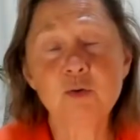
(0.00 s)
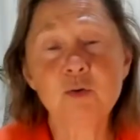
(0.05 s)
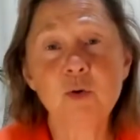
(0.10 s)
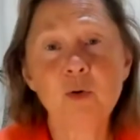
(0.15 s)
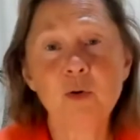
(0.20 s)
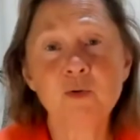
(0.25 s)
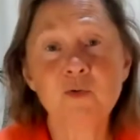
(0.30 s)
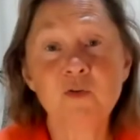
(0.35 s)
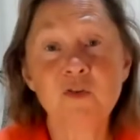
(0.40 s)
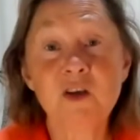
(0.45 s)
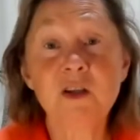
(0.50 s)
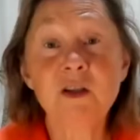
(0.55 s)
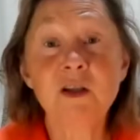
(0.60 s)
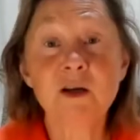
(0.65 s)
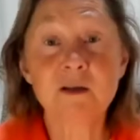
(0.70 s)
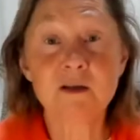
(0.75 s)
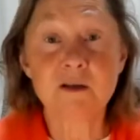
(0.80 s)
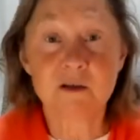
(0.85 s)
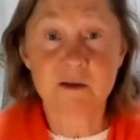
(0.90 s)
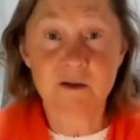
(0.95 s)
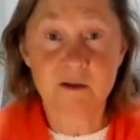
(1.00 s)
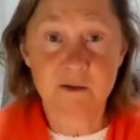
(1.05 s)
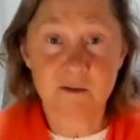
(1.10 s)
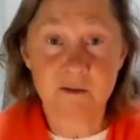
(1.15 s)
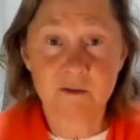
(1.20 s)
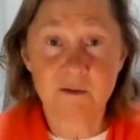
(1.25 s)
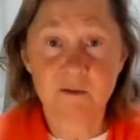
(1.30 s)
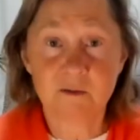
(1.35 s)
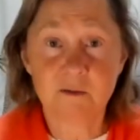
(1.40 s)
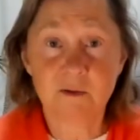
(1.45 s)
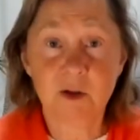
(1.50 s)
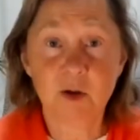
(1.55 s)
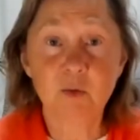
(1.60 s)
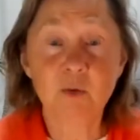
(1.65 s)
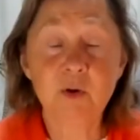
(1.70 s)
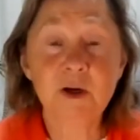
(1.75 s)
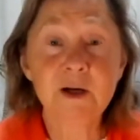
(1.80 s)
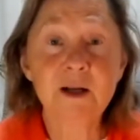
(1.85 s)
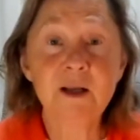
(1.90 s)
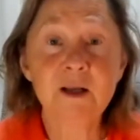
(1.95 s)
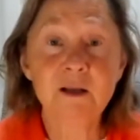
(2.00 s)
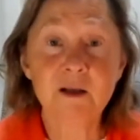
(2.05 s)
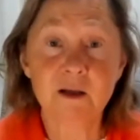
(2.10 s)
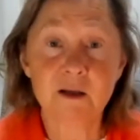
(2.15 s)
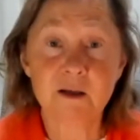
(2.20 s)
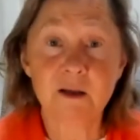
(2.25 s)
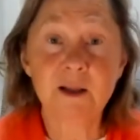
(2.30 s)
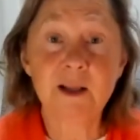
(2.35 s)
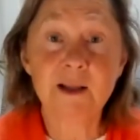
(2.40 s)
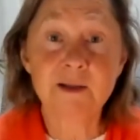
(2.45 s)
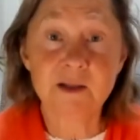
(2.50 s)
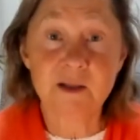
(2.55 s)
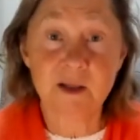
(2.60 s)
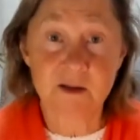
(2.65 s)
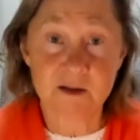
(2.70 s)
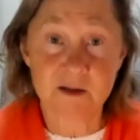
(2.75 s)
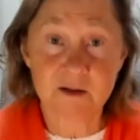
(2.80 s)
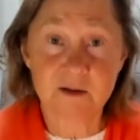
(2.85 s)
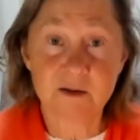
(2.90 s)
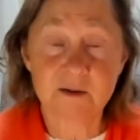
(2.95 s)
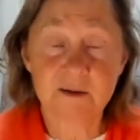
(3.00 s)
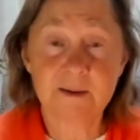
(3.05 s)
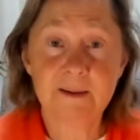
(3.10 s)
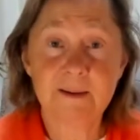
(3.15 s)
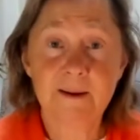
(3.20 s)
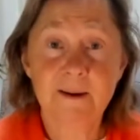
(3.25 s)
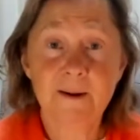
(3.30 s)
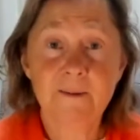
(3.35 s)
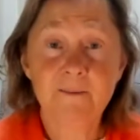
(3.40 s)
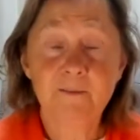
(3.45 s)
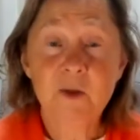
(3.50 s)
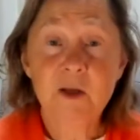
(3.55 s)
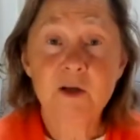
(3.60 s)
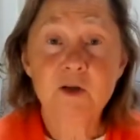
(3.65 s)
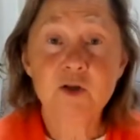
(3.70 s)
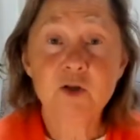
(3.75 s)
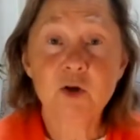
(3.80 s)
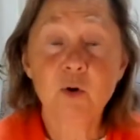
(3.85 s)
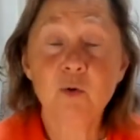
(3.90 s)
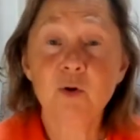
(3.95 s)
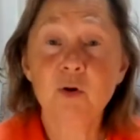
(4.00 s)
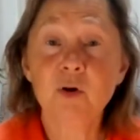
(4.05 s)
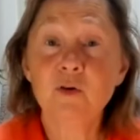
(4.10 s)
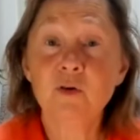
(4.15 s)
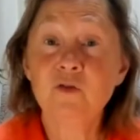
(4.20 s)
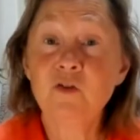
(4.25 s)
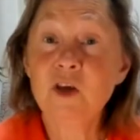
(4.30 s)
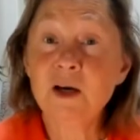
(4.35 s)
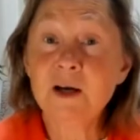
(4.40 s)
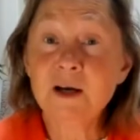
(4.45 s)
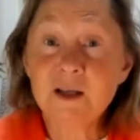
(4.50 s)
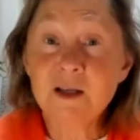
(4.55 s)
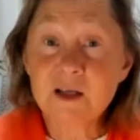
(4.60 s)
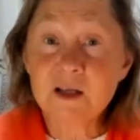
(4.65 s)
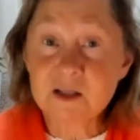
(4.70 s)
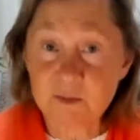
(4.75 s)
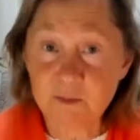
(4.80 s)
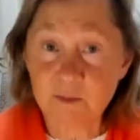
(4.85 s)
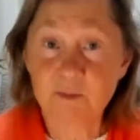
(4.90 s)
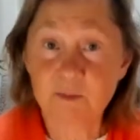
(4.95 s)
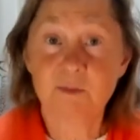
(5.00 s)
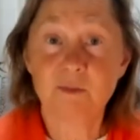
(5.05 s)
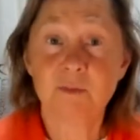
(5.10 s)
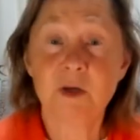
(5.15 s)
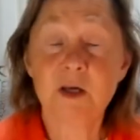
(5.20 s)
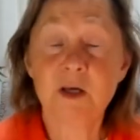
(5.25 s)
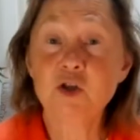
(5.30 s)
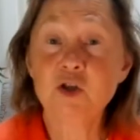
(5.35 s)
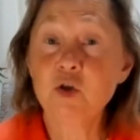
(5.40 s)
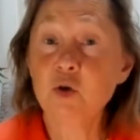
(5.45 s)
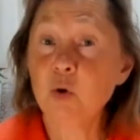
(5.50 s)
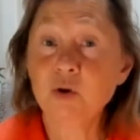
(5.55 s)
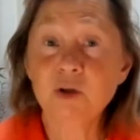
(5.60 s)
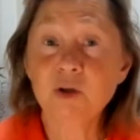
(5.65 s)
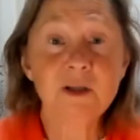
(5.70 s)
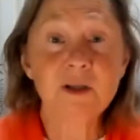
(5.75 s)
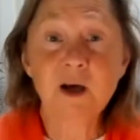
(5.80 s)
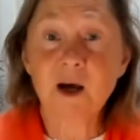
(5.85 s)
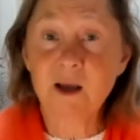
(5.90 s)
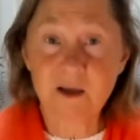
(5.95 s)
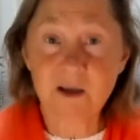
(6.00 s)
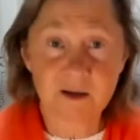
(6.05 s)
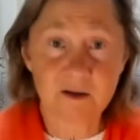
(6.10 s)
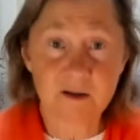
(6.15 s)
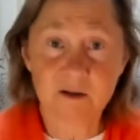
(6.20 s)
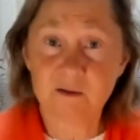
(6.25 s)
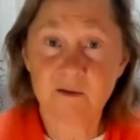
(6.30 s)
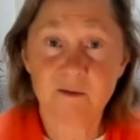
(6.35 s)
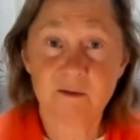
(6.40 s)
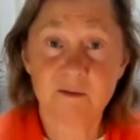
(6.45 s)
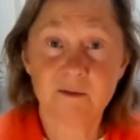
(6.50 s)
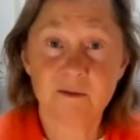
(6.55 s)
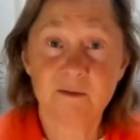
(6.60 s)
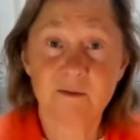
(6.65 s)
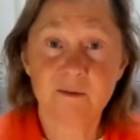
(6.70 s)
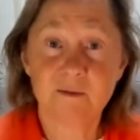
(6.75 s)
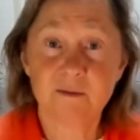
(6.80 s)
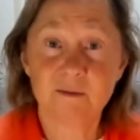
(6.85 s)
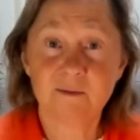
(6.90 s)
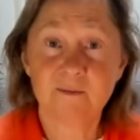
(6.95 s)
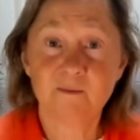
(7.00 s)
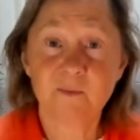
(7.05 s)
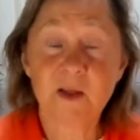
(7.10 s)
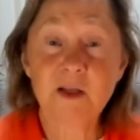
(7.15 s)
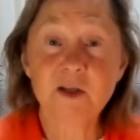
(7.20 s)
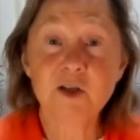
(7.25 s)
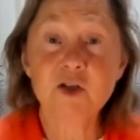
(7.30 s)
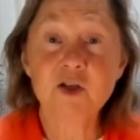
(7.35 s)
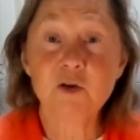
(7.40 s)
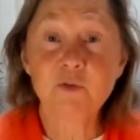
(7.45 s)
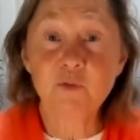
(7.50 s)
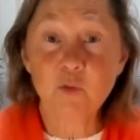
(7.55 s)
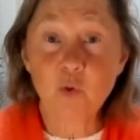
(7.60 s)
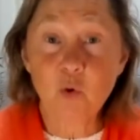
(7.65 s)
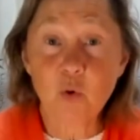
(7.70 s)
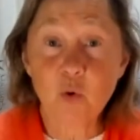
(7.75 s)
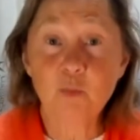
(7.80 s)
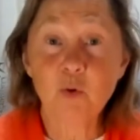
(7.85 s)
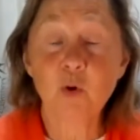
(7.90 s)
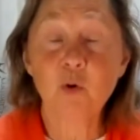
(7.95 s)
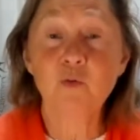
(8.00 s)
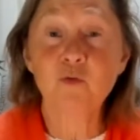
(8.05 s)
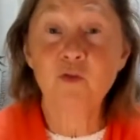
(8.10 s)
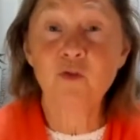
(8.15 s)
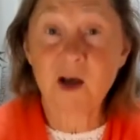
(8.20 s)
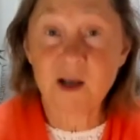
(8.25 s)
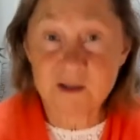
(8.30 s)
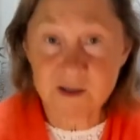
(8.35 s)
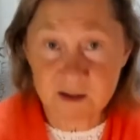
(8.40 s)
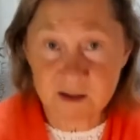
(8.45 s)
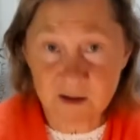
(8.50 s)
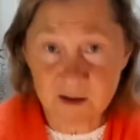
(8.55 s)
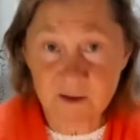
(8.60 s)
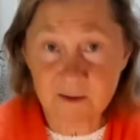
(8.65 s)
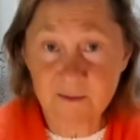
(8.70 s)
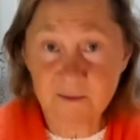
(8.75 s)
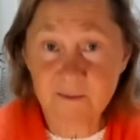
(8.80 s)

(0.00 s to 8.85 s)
not feed us, they only clean, cleanse us. So, veganism is not a diet, it is a form of fasting.